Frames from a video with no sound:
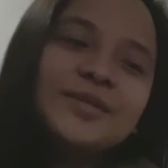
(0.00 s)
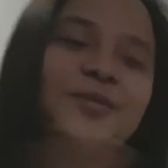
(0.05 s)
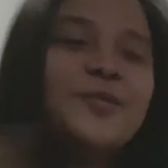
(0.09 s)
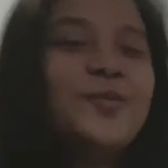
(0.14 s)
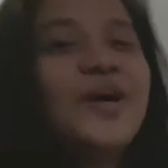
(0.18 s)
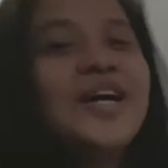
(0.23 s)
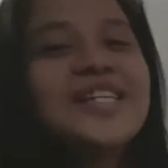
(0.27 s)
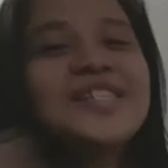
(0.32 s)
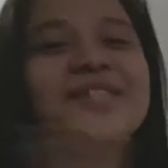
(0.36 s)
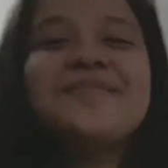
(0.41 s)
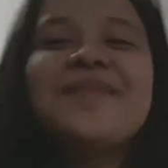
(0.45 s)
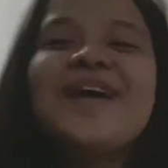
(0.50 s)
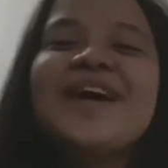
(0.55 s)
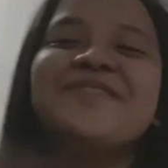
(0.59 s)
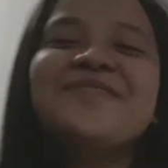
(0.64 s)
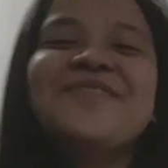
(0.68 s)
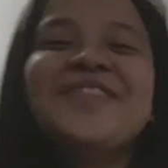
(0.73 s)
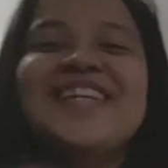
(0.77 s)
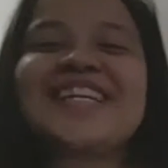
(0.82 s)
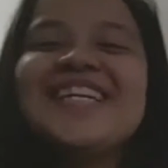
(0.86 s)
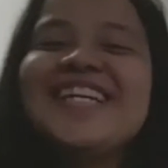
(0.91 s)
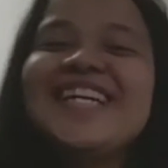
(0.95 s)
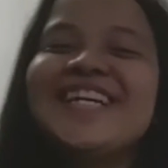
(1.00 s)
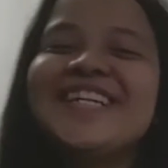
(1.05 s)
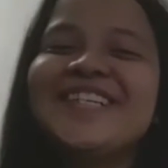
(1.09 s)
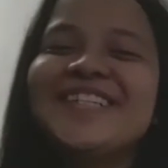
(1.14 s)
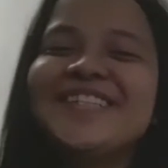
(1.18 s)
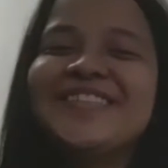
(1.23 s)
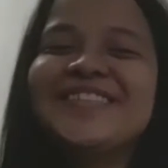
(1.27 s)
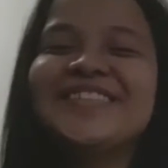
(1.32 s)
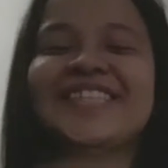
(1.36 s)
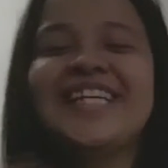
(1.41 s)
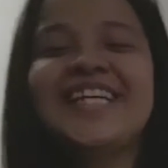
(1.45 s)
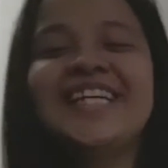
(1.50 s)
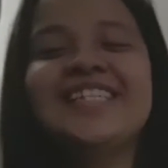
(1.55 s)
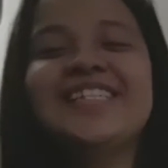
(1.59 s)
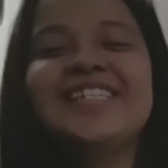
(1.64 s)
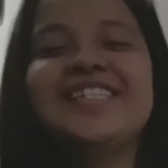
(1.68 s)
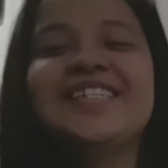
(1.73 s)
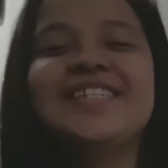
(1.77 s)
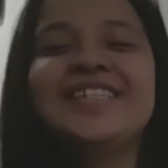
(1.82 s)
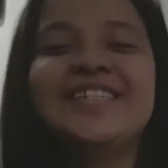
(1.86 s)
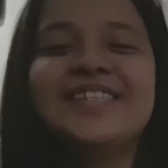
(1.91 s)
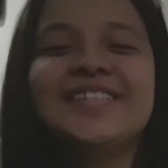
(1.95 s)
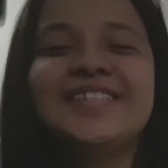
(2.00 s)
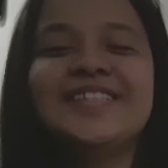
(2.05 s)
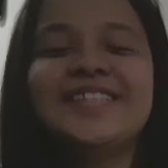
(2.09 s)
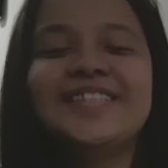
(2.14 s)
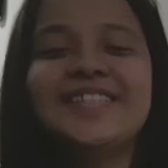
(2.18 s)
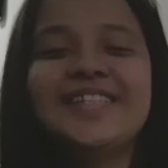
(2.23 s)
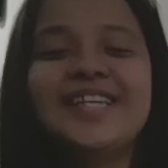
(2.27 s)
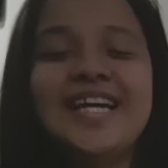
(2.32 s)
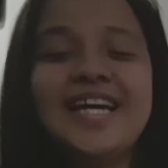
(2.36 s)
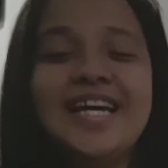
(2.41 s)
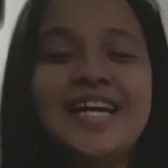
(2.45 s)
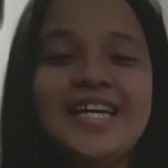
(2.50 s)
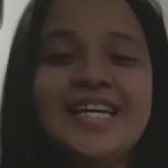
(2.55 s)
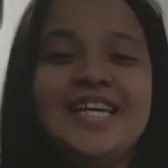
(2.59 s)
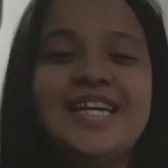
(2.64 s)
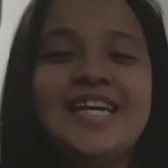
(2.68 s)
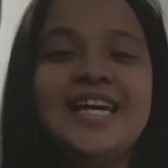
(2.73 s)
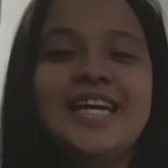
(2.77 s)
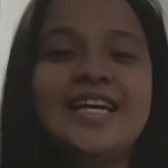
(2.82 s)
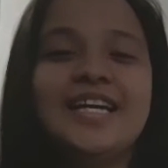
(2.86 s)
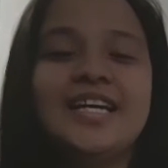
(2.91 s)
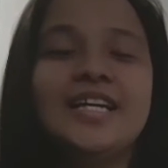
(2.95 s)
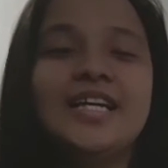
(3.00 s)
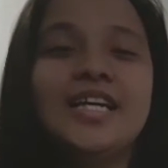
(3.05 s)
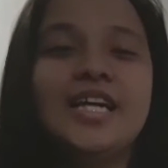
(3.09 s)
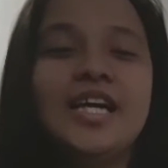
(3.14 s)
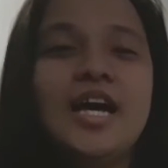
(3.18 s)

watch my videos. So, yeah.